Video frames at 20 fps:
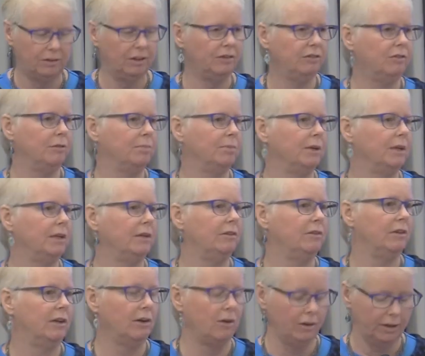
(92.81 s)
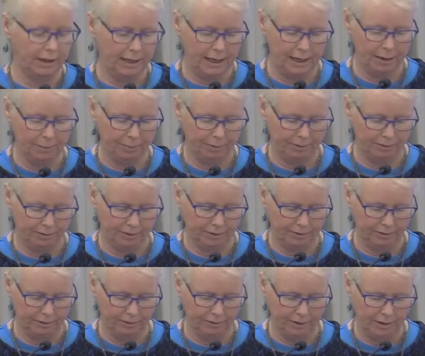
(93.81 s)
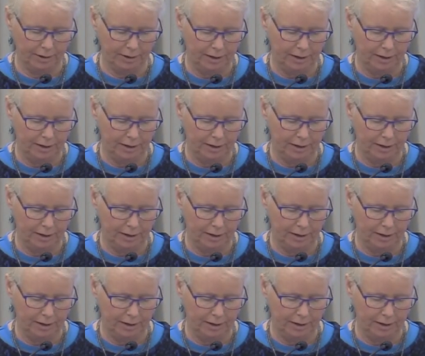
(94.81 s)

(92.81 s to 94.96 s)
disciplines and our campuses.